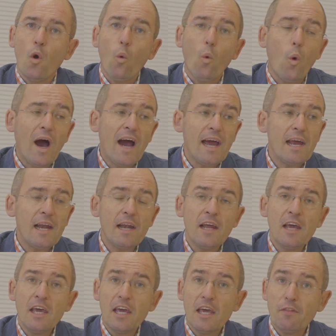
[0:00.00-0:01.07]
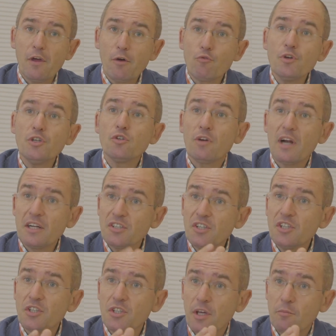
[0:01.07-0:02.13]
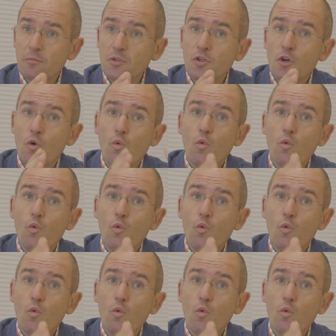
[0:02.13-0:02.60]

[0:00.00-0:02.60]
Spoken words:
While in the regional systems,